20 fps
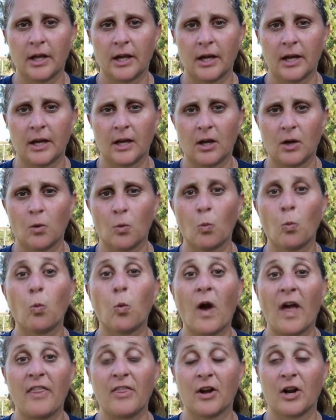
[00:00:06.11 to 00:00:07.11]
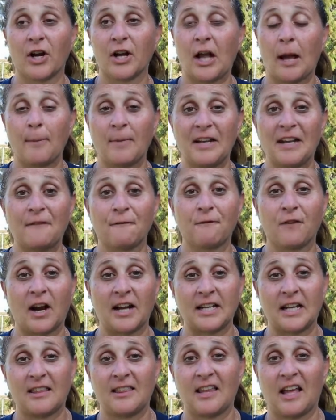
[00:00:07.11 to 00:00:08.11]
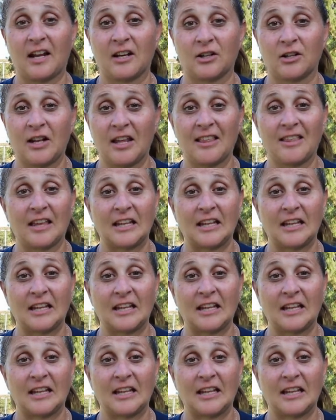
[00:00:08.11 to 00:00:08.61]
uh, weather coming in Friday, Saturday,